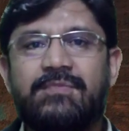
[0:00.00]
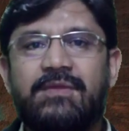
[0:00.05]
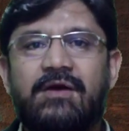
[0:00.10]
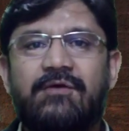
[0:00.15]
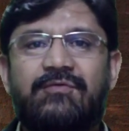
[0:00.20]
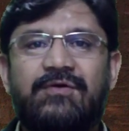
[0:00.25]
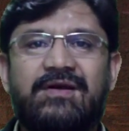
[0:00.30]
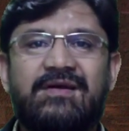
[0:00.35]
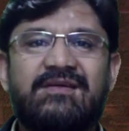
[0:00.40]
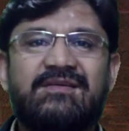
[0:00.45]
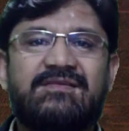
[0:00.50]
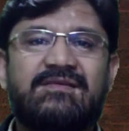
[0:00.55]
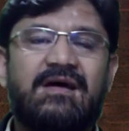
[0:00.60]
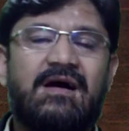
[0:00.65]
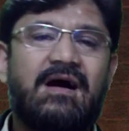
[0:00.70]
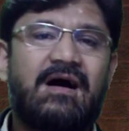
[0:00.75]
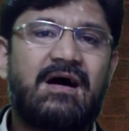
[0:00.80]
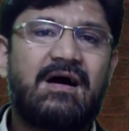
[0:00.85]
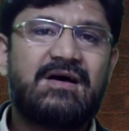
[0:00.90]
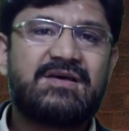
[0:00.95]
If it is
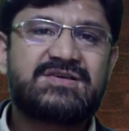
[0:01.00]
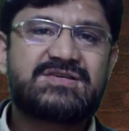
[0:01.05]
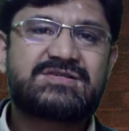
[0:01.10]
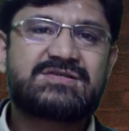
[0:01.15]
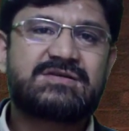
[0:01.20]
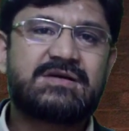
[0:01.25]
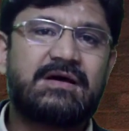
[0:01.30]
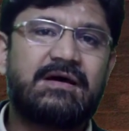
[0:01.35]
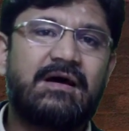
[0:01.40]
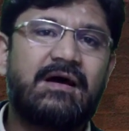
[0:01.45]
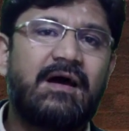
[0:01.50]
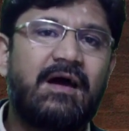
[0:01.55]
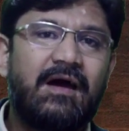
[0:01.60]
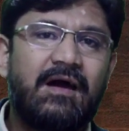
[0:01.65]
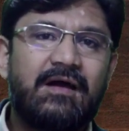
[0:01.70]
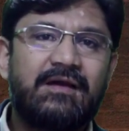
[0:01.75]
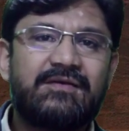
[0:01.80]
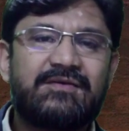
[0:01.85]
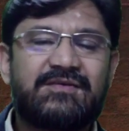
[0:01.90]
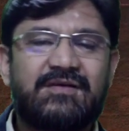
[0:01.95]
asked
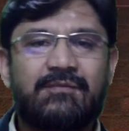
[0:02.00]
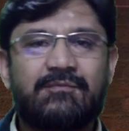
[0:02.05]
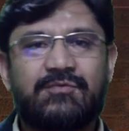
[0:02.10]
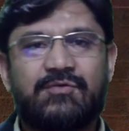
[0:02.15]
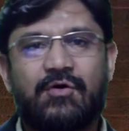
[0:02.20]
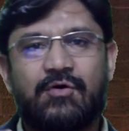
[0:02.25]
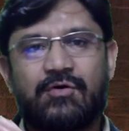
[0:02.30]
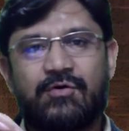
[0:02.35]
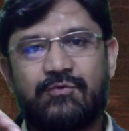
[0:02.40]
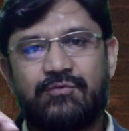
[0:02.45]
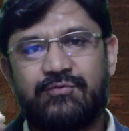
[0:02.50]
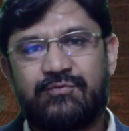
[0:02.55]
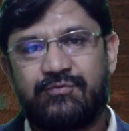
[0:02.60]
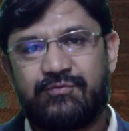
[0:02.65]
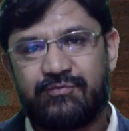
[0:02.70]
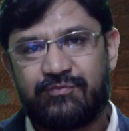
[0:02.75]
in some sort of